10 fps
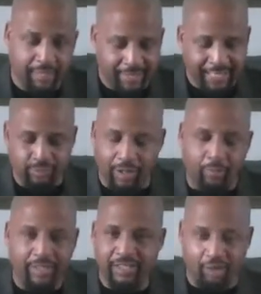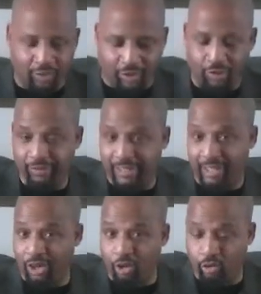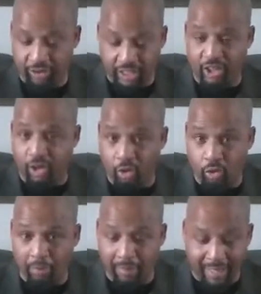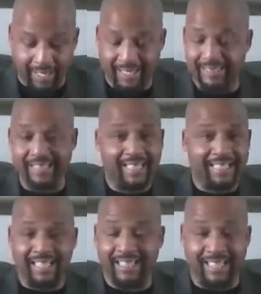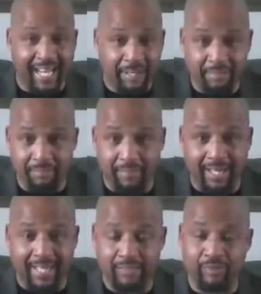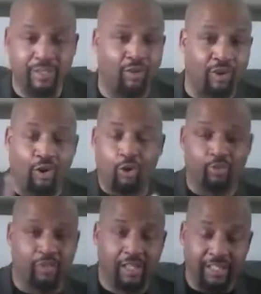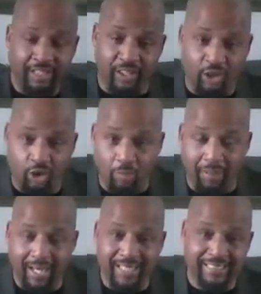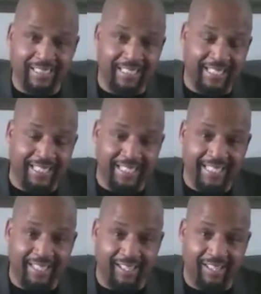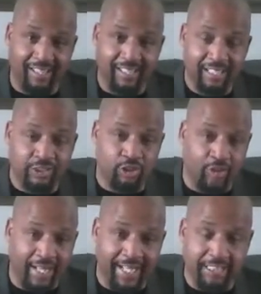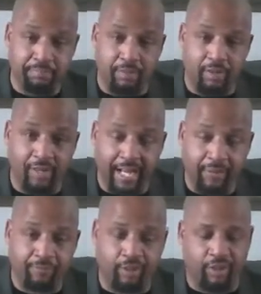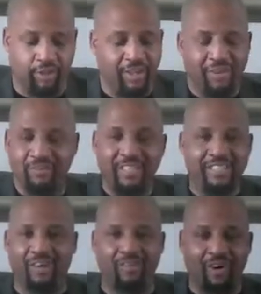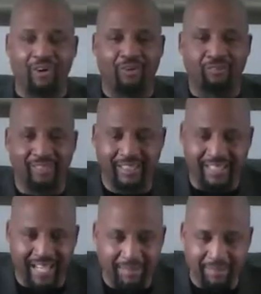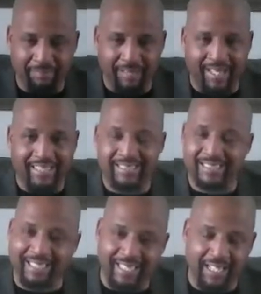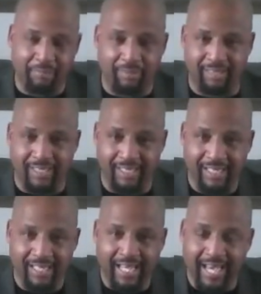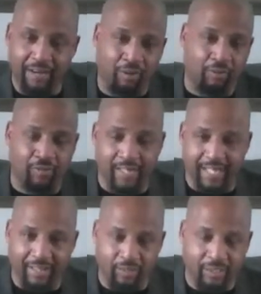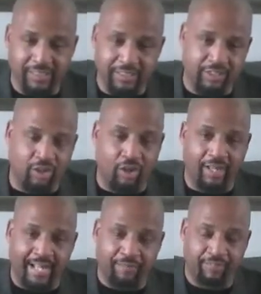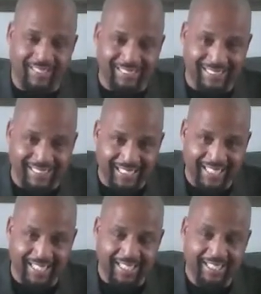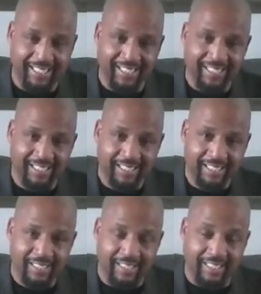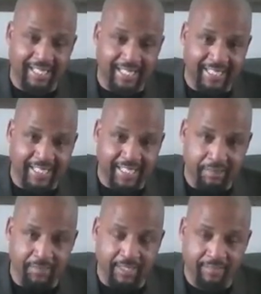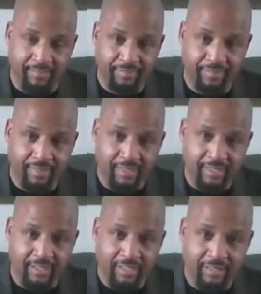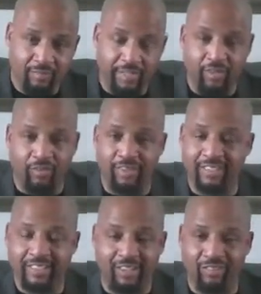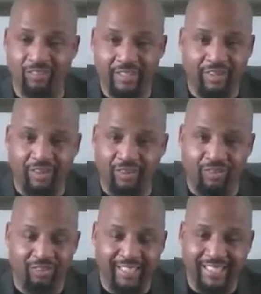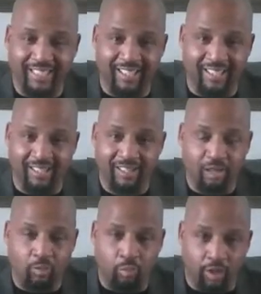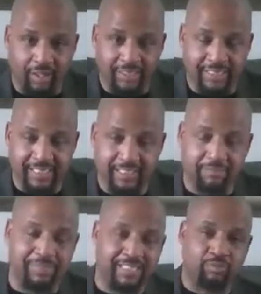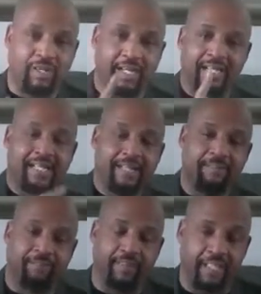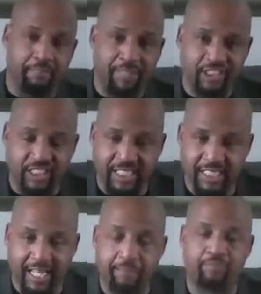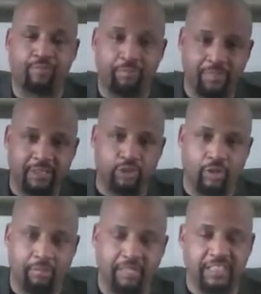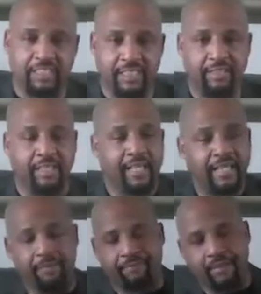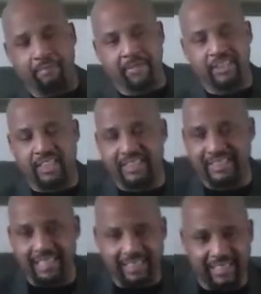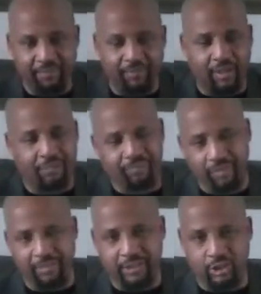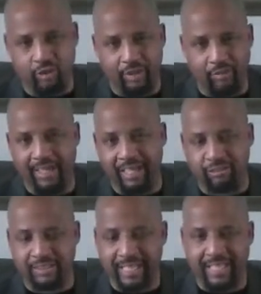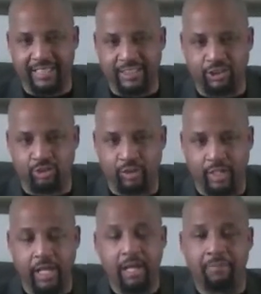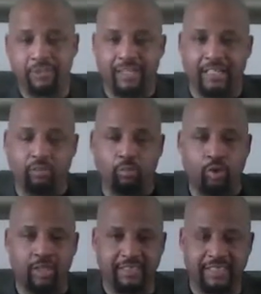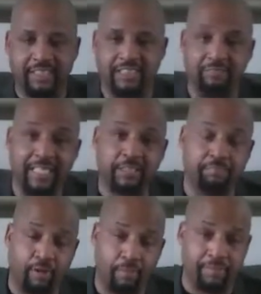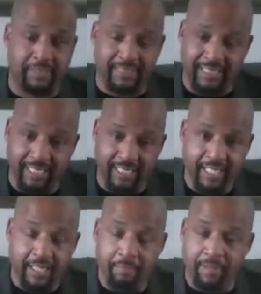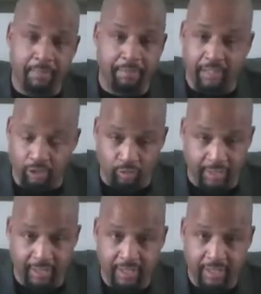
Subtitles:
That's why we don't own the gold mines, the diamond mines. We don't own the gold mines in Johannesburg, Africa. We don't own the diamond mines in Kimberley, over in what's called Africa today, the land of Kemet. We don't own the water system. That's why Flint, Michigan. I'm from Detroit, Michigan, and Flint, Michigan is not that far from Detroit, right outside of Detroit. But you got the water system that's purposely been polluted.